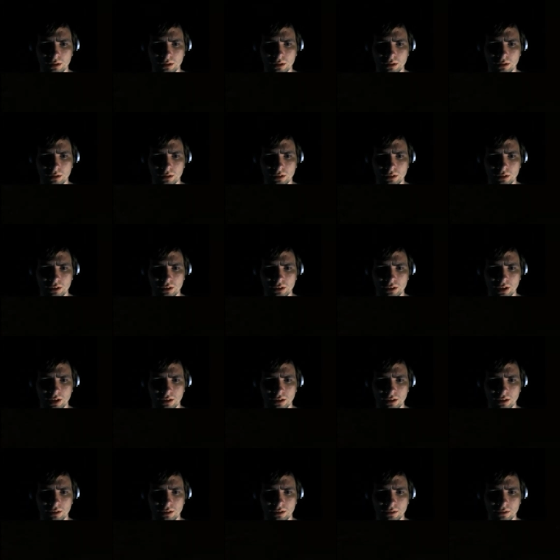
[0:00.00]
Shit.
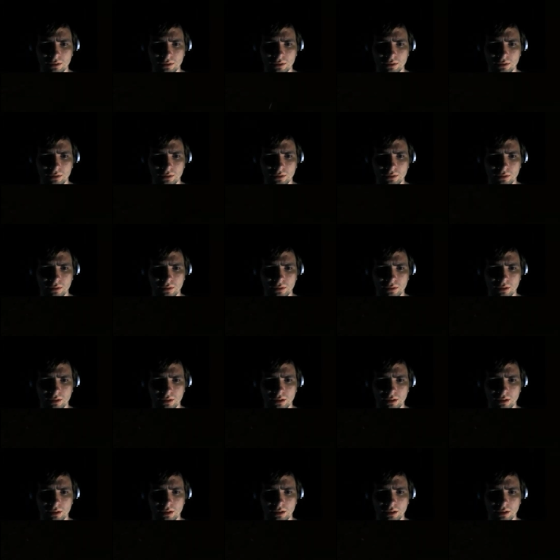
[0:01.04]

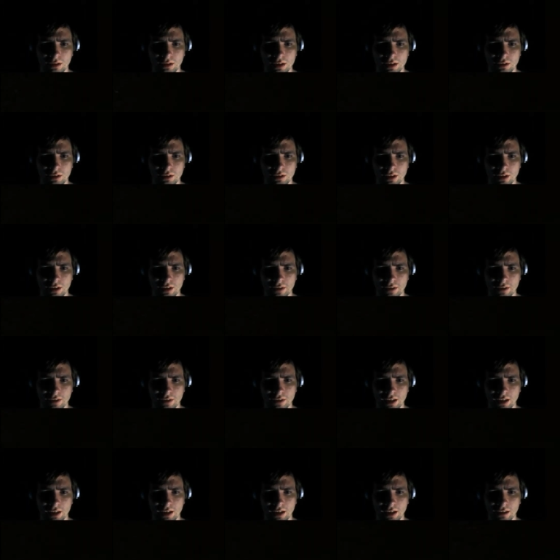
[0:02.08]
I shouldn't have said
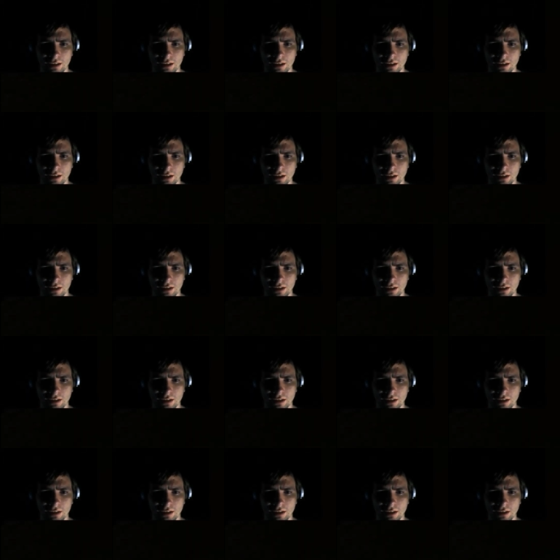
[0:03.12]
anything.